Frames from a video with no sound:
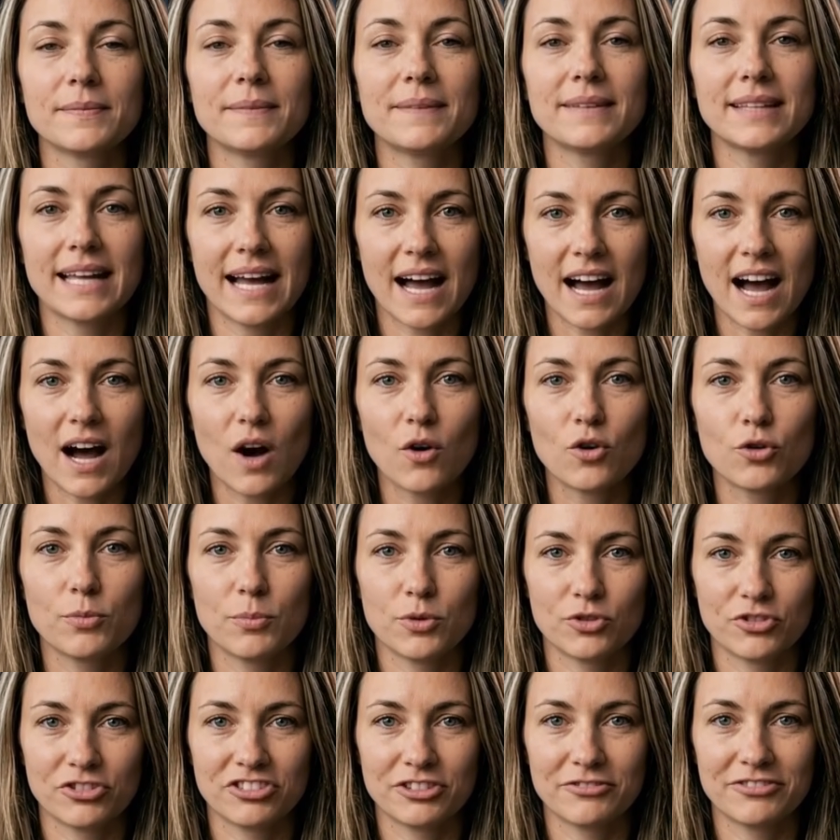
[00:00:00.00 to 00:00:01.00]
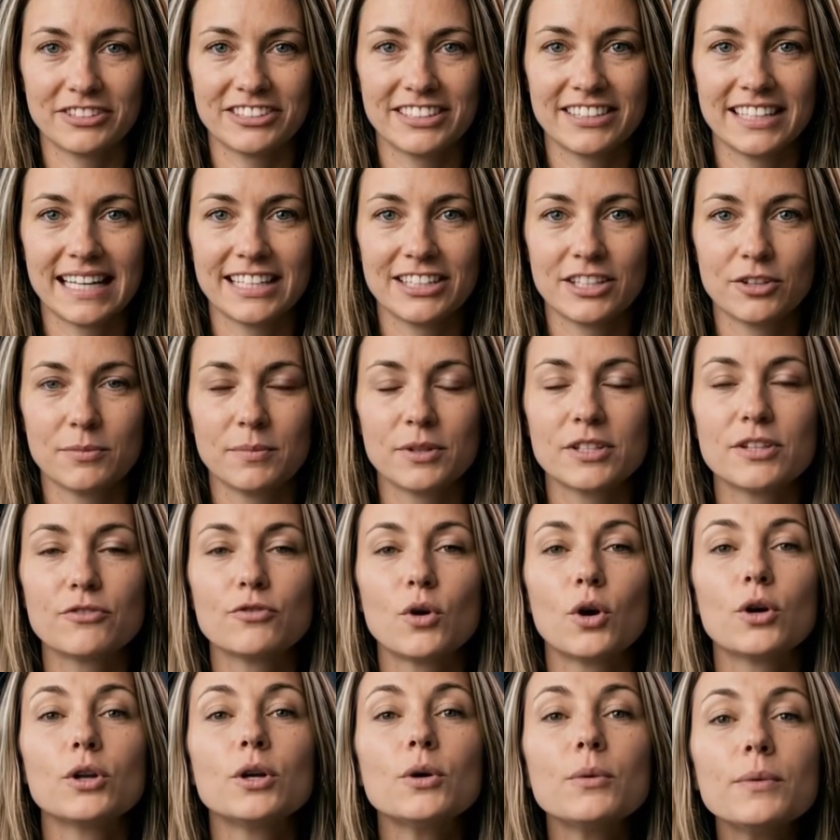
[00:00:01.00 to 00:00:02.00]
They are outputs of a settlement
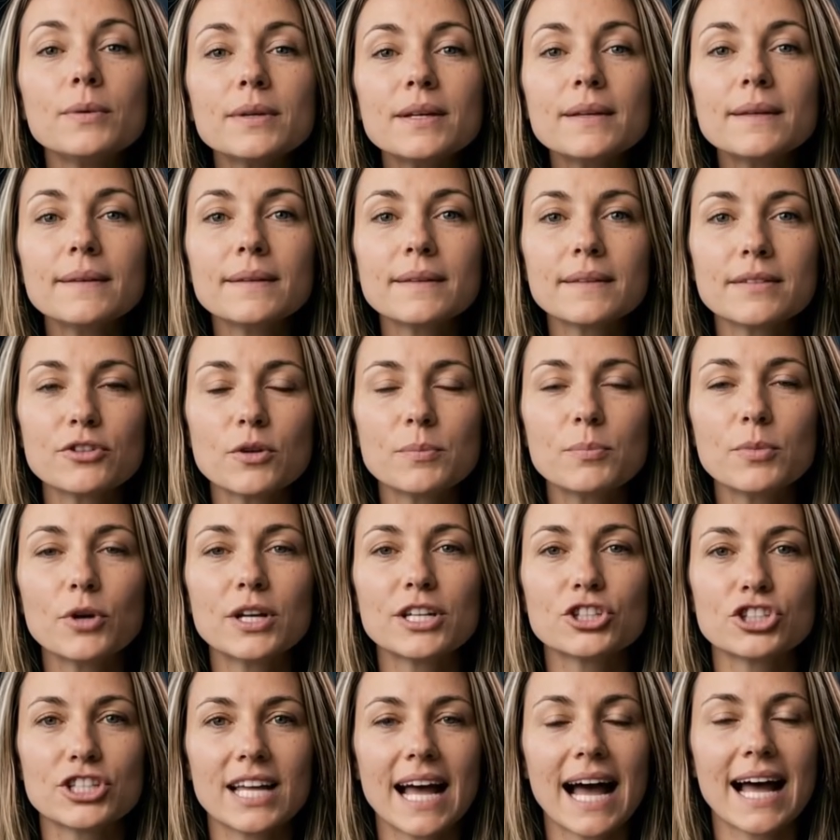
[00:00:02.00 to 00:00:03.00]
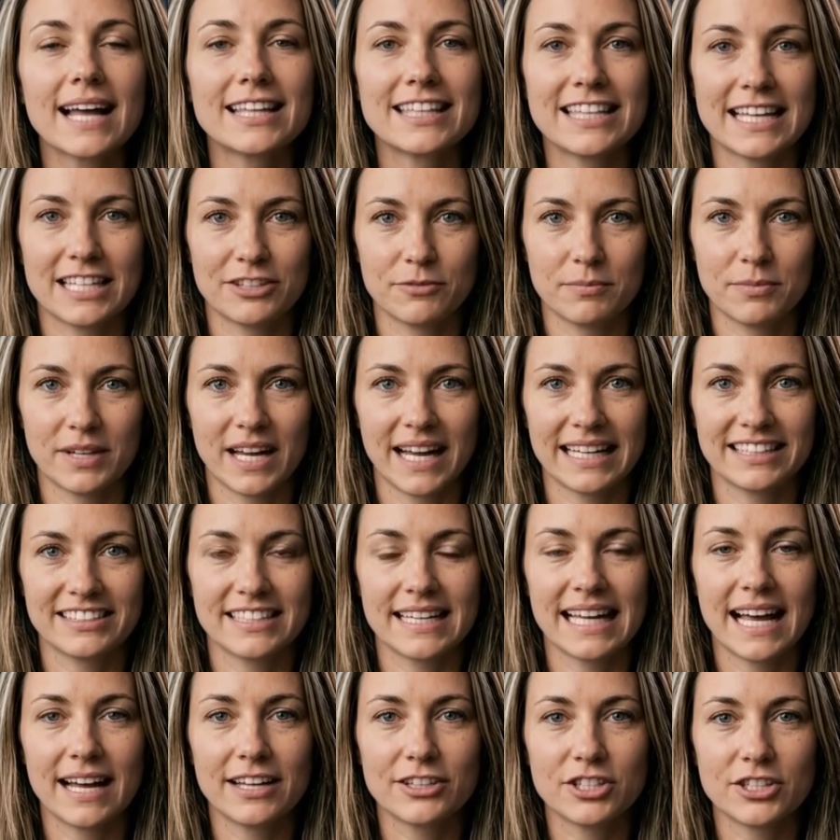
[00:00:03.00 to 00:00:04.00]
volume to bridge asset price
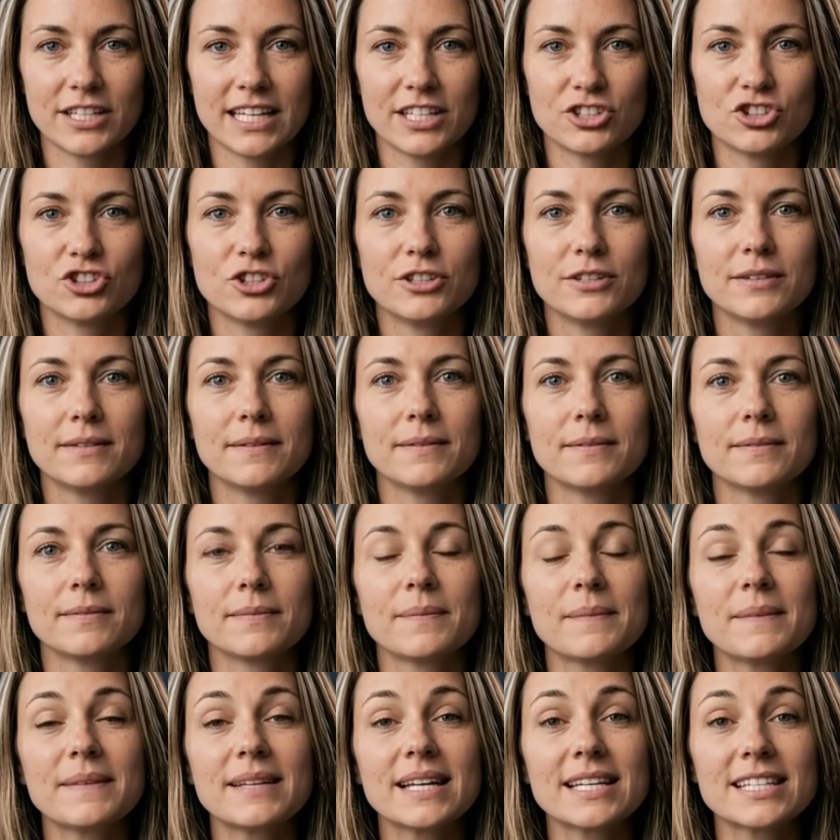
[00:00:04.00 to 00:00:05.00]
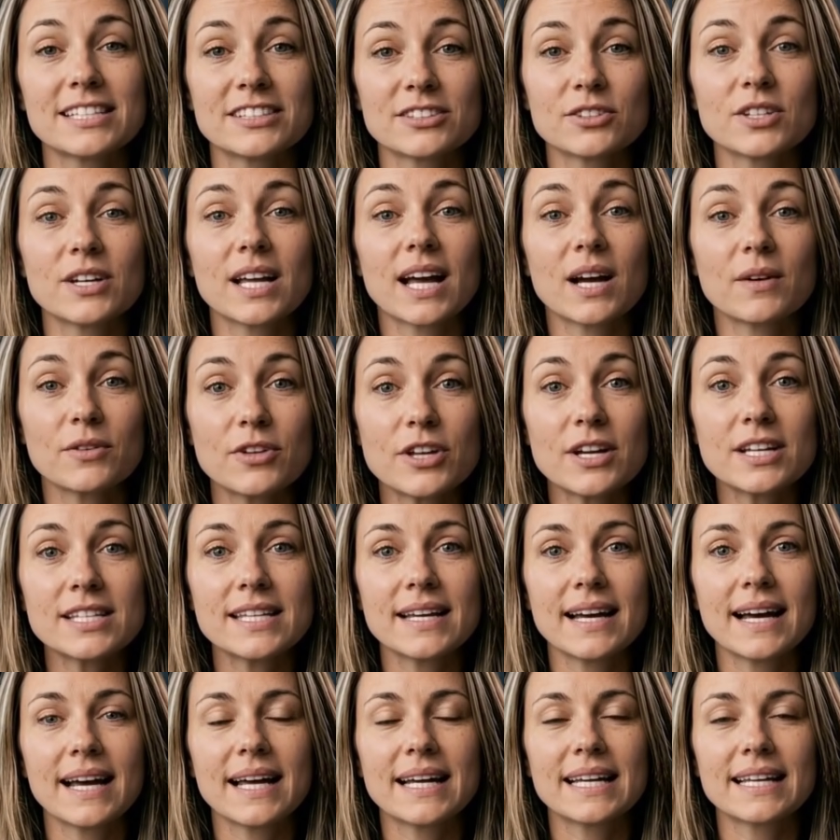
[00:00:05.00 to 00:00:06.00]
calculation that is grounded
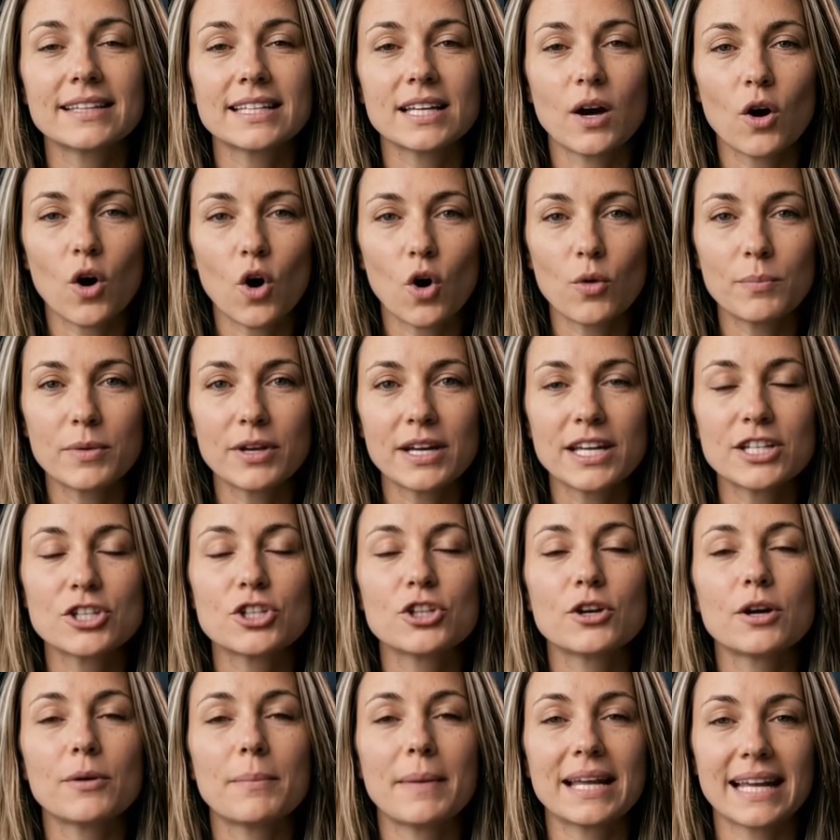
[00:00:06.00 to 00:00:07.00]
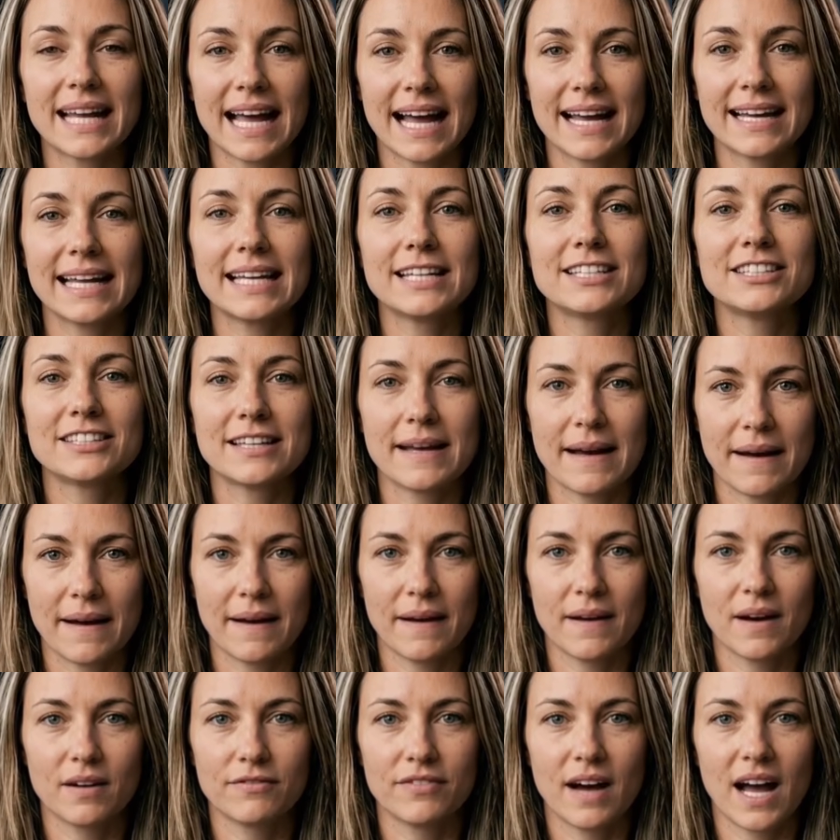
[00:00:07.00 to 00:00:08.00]
in the operational mechanics
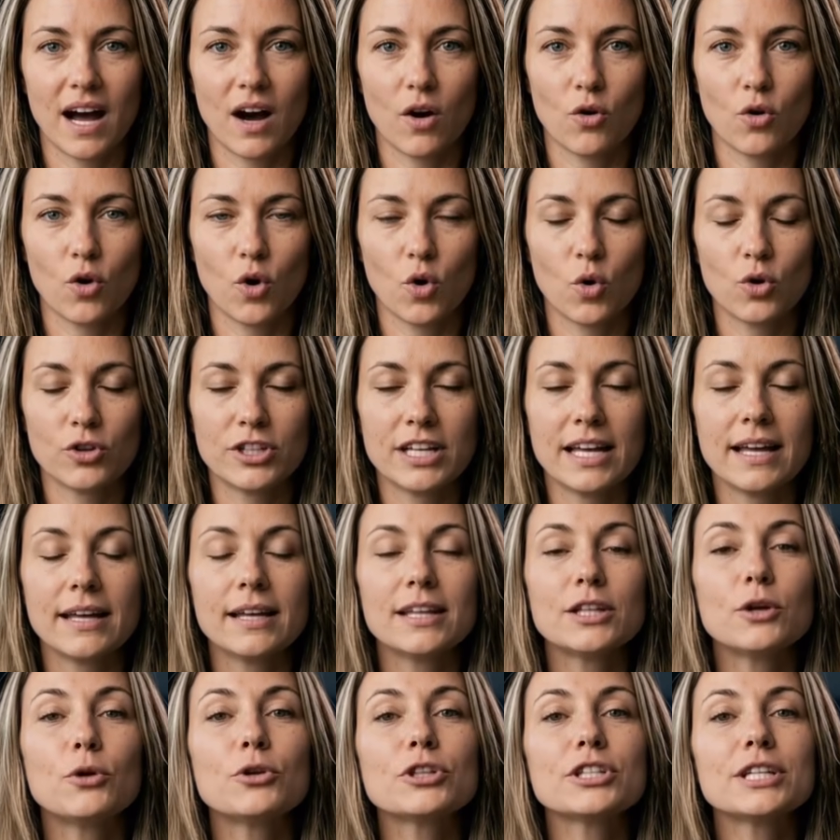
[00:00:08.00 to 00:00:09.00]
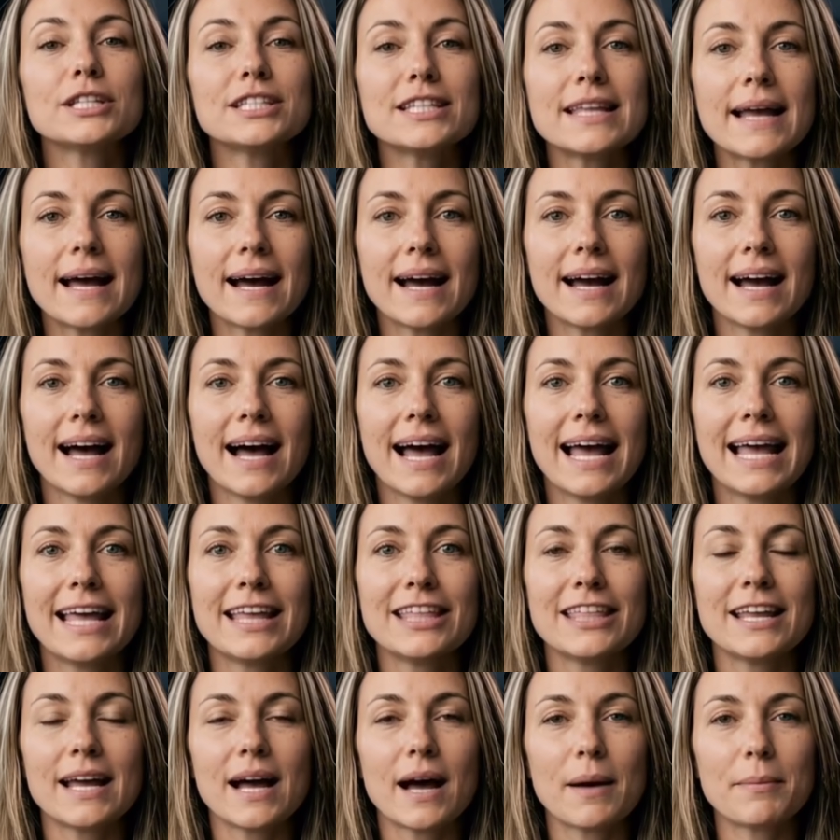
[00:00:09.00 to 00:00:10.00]
of how ODL uses
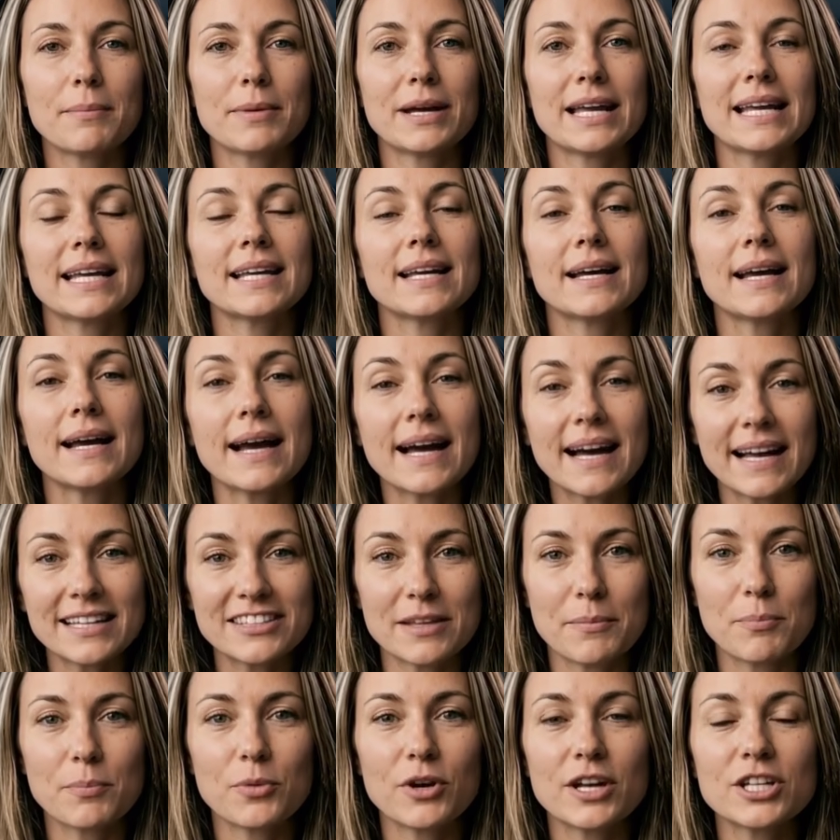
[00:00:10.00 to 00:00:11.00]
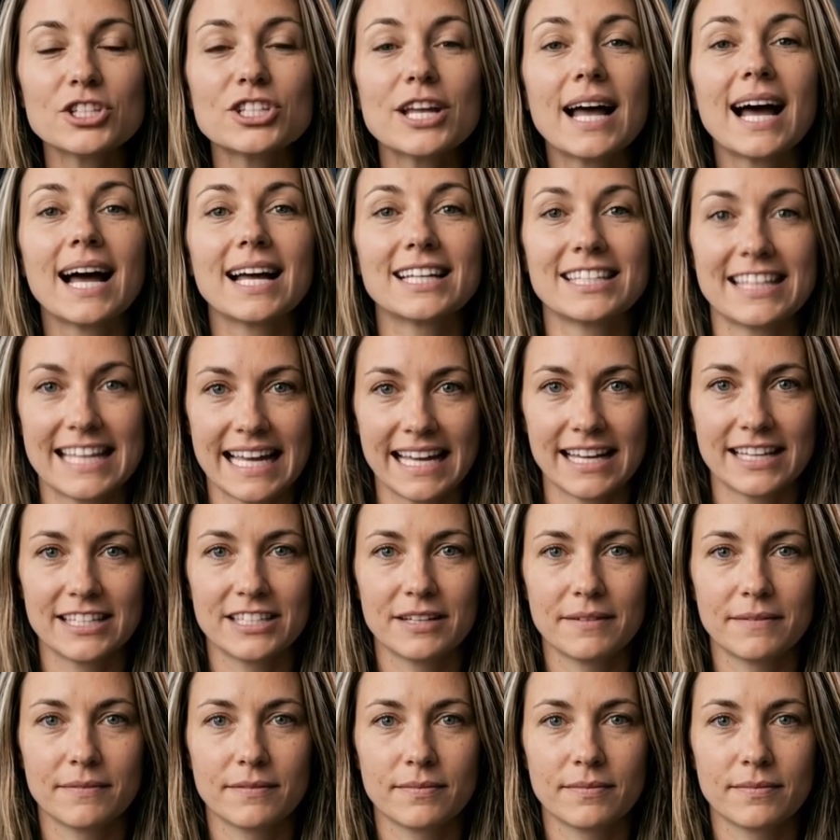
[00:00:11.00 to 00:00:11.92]
XRP as a bridge asset.